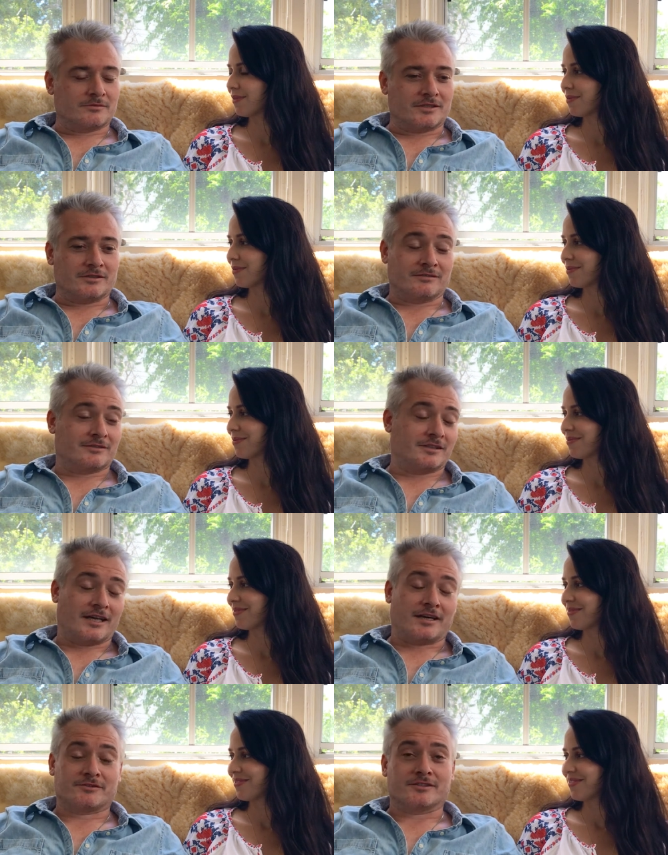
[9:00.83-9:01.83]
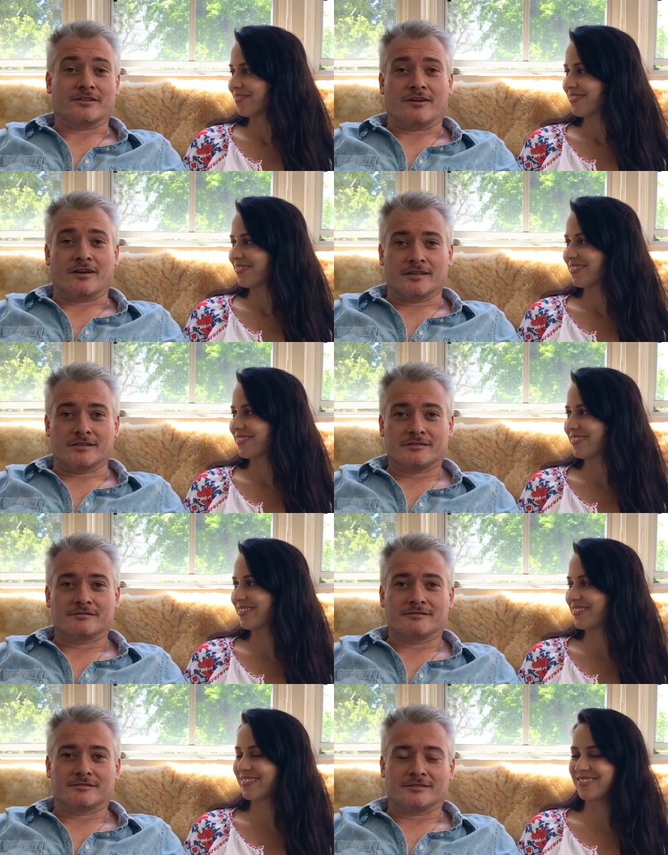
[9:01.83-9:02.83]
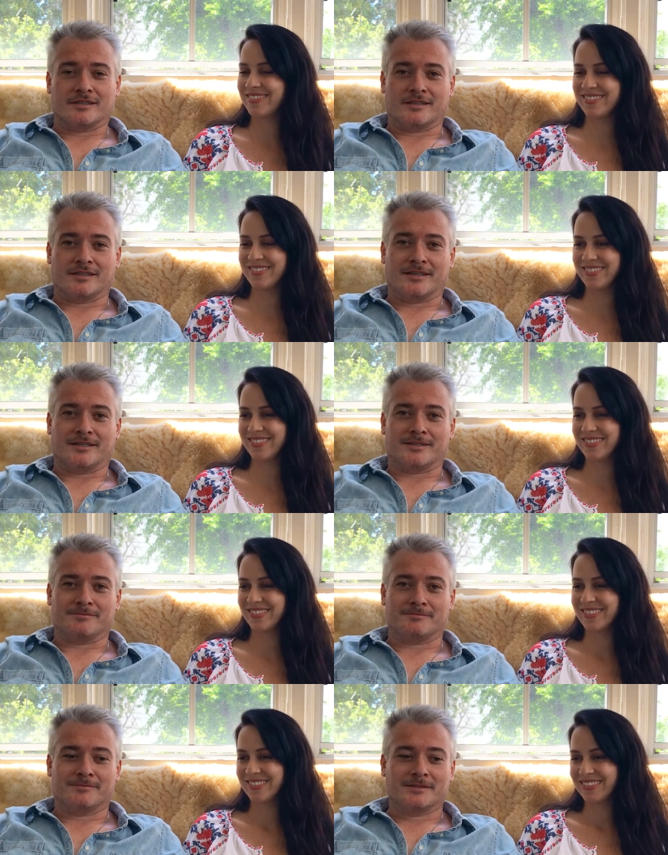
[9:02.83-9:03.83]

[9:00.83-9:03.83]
Speaker 1: She she laughed. She cried. Um,